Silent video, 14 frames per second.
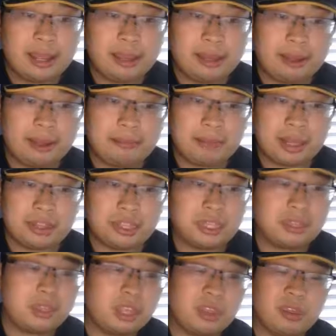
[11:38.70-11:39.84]
I
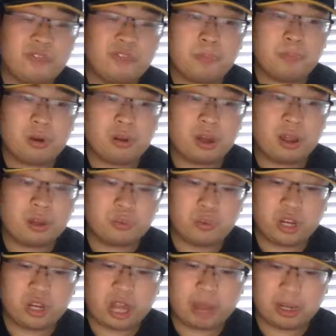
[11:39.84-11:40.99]
think the football gods
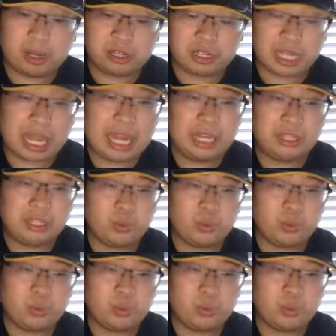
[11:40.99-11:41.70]
will come on our side,